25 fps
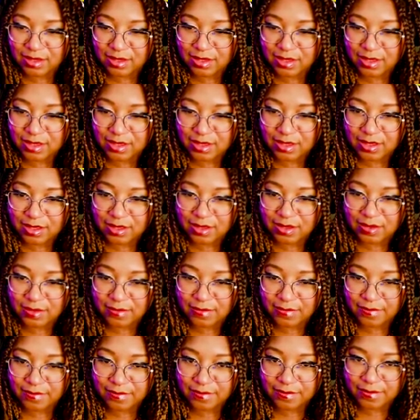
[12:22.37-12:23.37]
Oh,
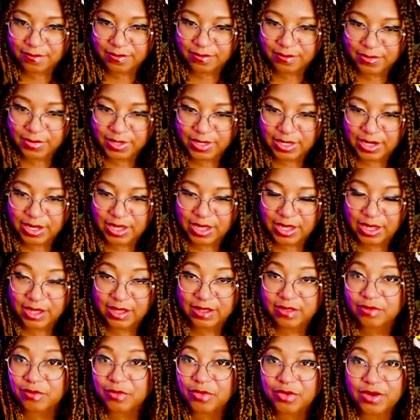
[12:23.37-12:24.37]
ah. But hey,
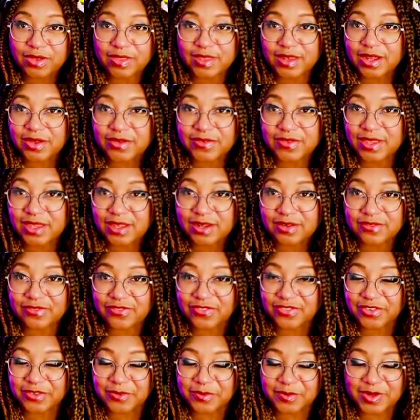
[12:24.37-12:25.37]
it's more than I was getting
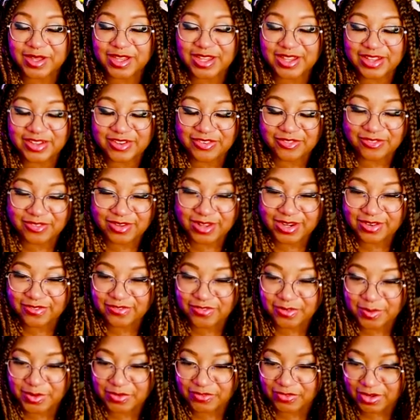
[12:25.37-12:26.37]
from running
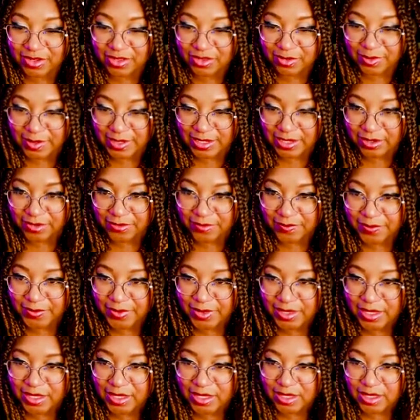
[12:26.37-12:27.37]
from every other battle.
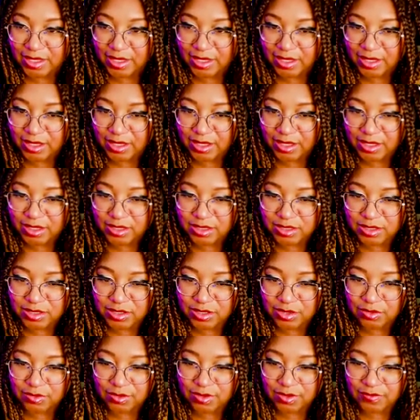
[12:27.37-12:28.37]

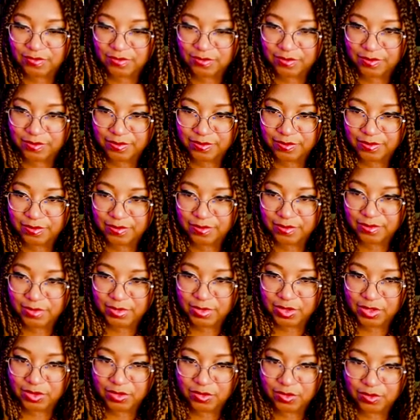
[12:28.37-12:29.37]
2 of
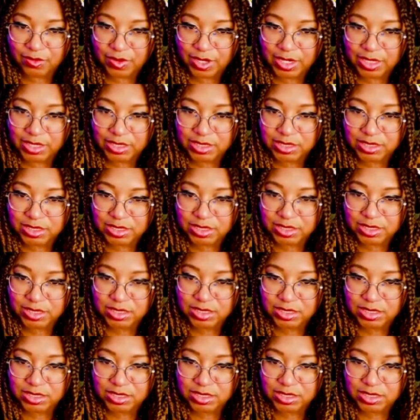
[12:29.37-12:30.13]
them. Great.